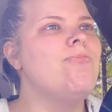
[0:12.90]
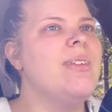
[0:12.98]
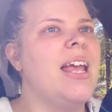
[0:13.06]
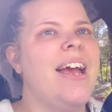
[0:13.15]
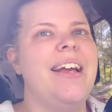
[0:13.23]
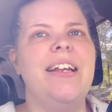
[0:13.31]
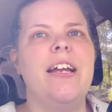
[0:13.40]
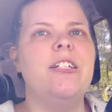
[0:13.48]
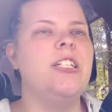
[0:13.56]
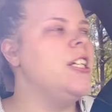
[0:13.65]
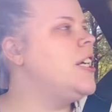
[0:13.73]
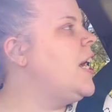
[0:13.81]

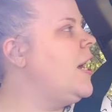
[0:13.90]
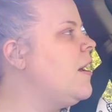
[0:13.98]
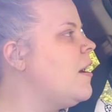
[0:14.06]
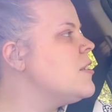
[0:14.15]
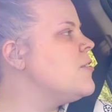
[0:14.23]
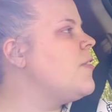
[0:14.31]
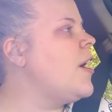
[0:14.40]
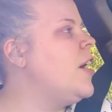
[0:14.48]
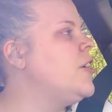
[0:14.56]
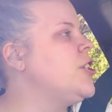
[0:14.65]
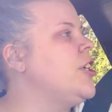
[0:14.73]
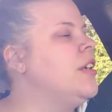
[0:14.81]
ADHD chaos
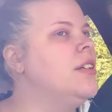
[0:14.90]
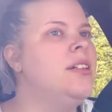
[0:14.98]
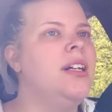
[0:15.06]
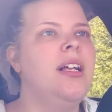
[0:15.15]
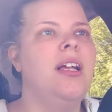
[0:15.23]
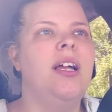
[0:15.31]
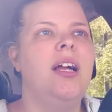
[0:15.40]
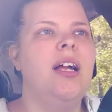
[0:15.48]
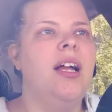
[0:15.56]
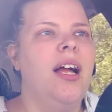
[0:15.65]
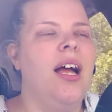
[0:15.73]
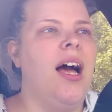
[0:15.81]
fashion,
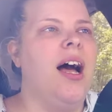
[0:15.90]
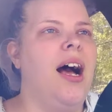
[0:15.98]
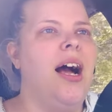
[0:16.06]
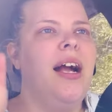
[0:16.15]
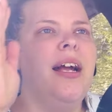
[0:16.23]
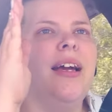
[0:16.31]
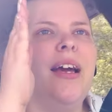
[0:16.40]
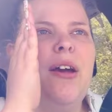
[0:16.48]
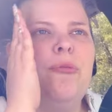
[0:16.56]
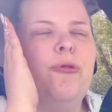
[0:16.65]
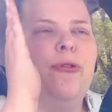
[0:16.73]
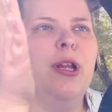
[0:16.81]
I
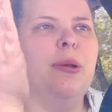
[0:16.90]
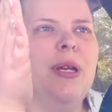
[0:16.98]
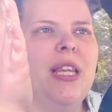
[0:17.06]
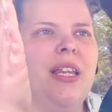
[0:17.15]
am filming